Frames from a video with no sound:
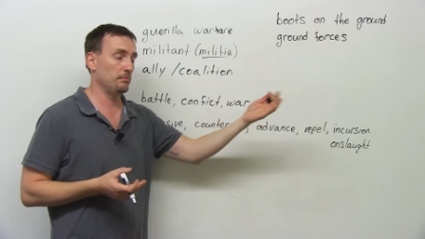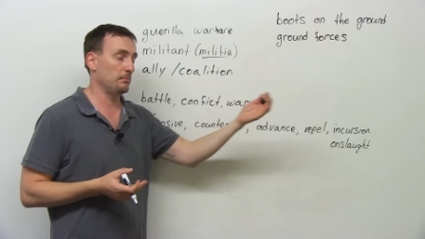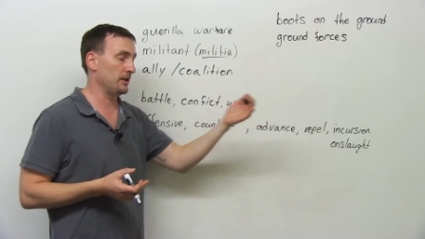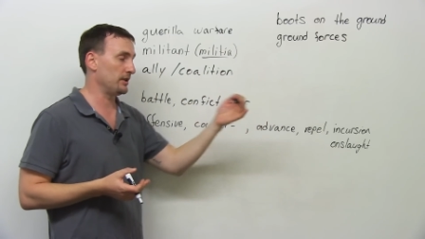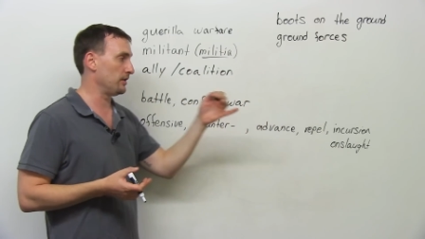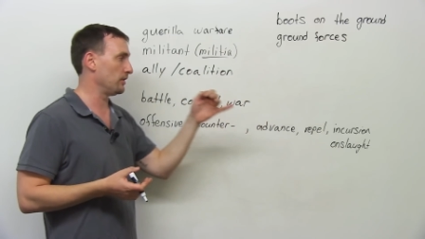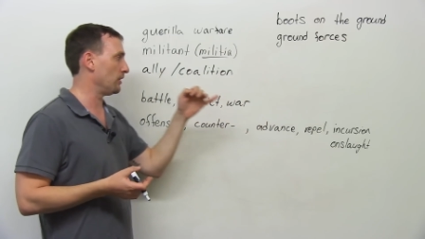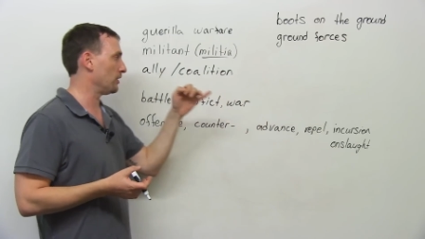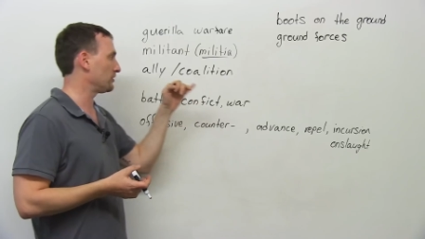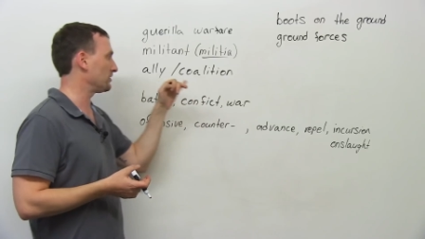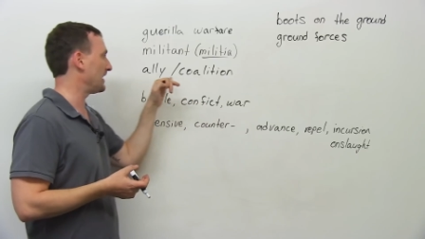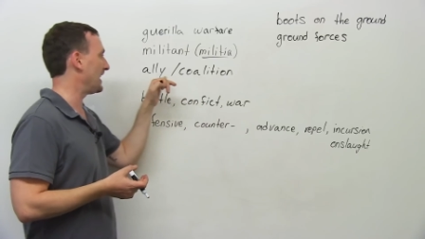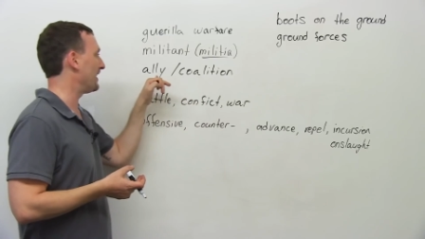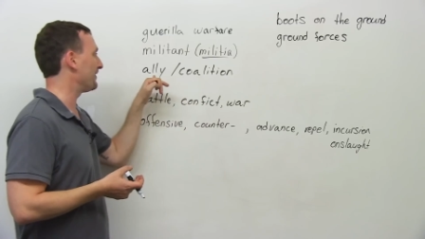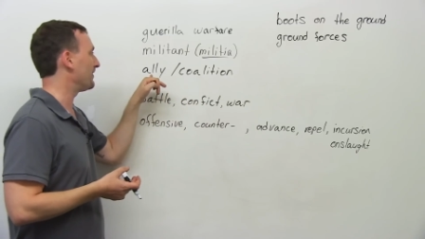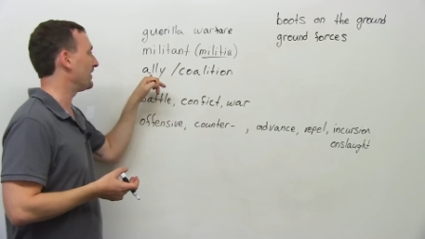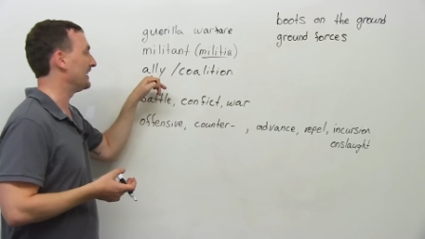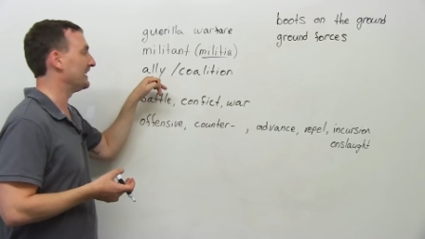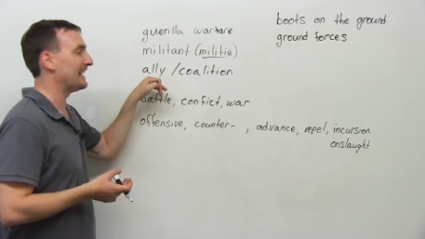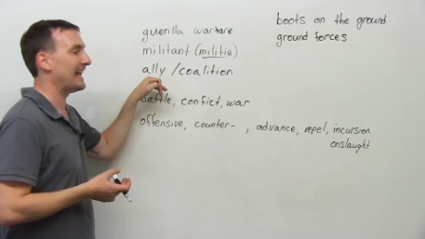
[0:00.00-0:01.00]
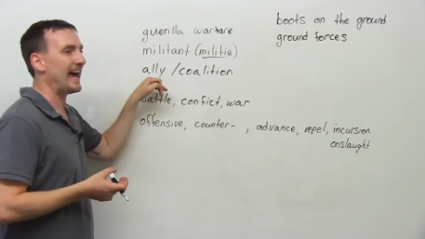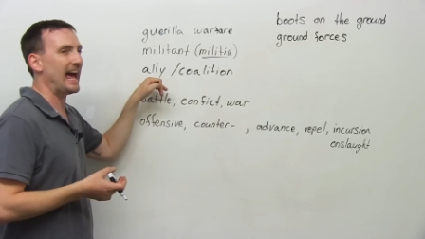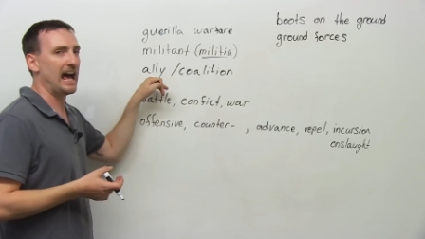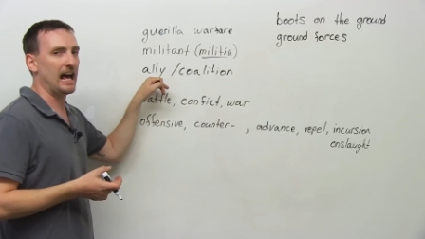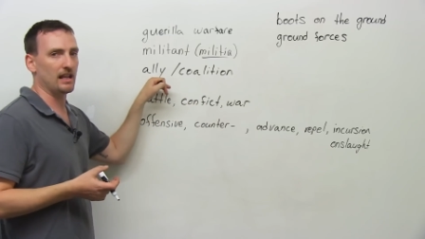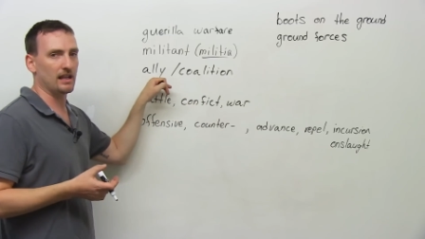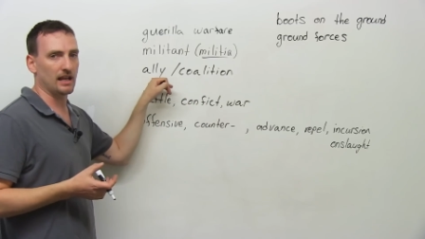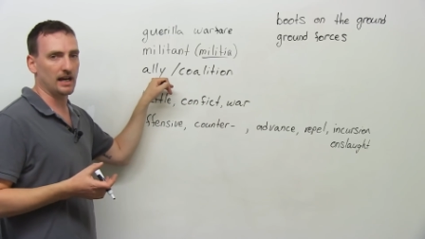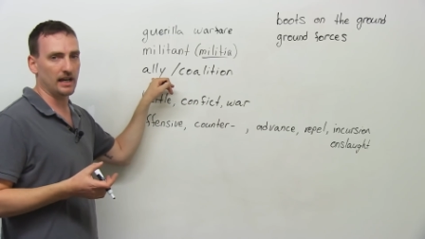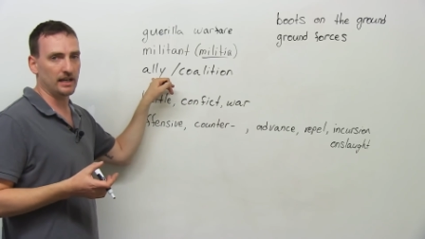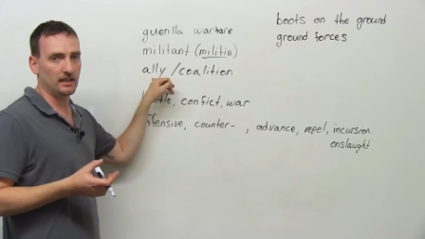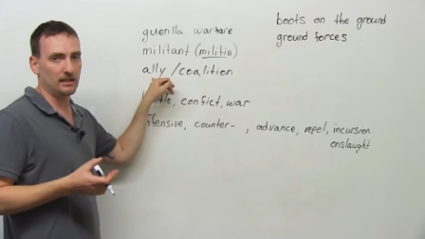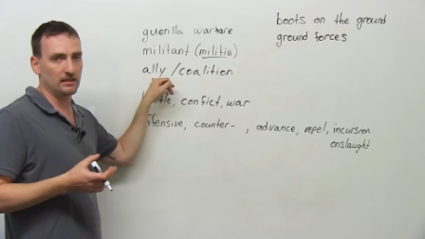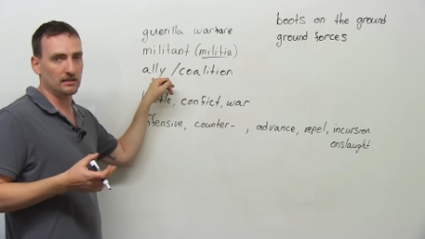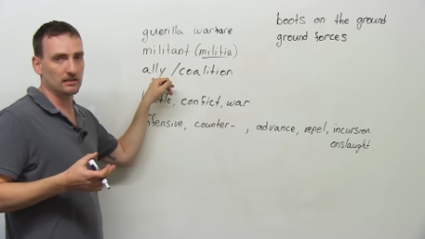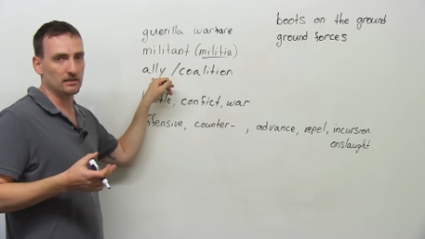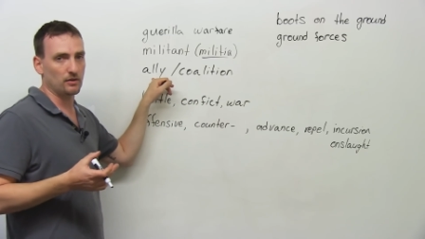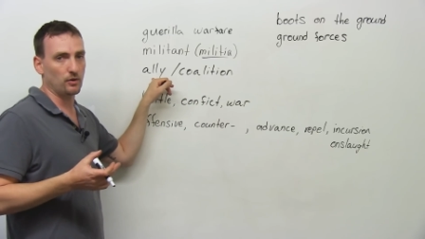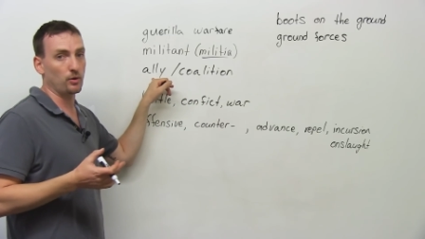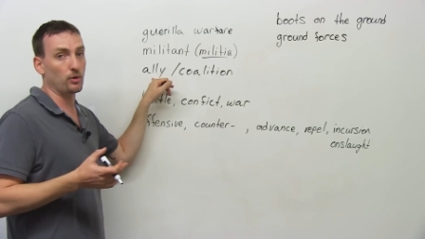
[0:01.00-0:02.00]
but you also have an ally
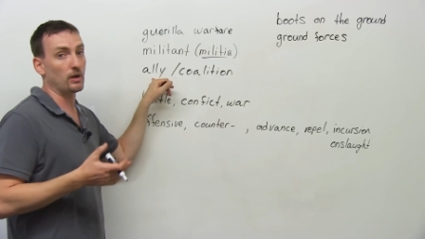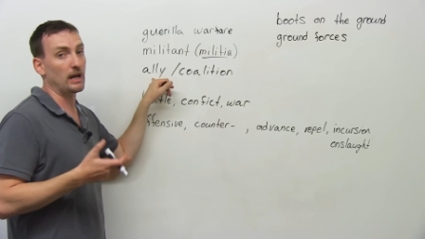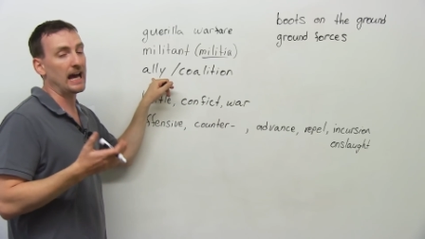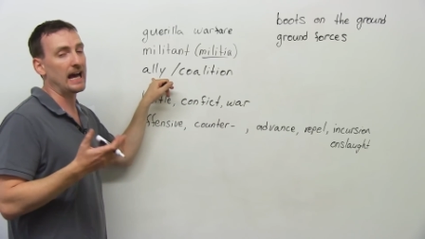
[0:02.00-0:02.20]
or